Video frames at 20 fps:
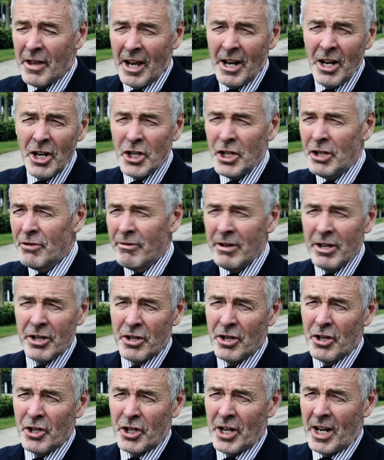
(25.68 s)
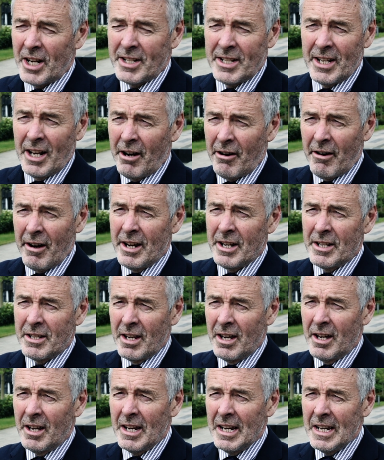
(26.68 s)
The Energy Research
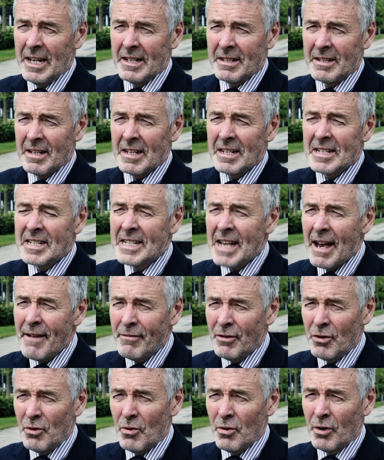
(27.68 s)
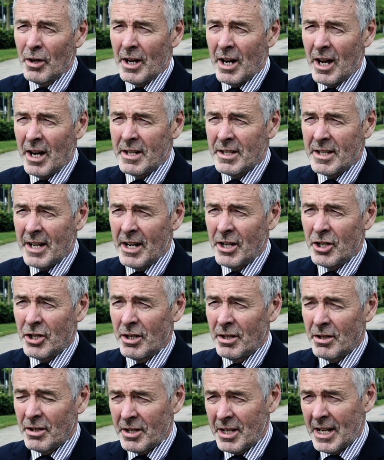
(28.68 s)
Accelerator is 7
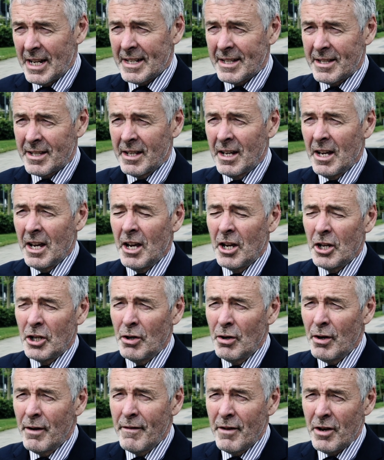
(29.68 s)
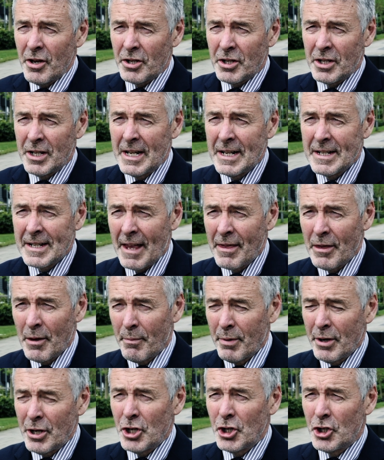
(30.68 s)
organisations, 6 universities and the
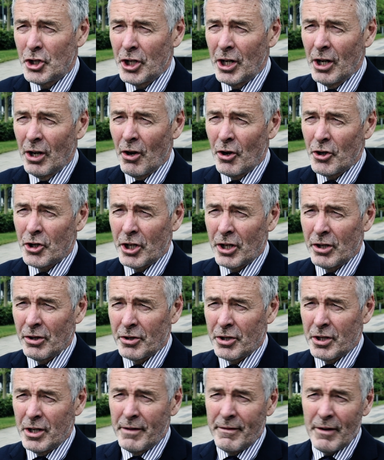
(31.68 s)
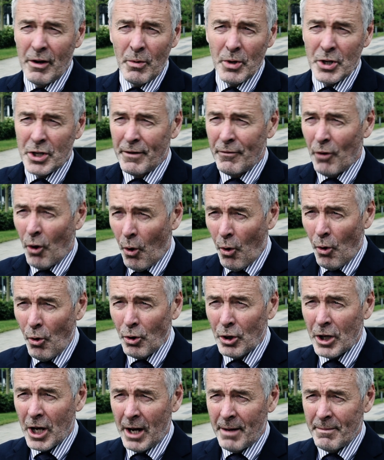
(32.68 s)
British Geological Survey, which have
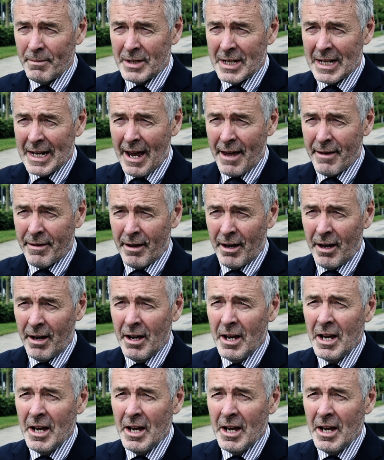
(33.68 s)
all come together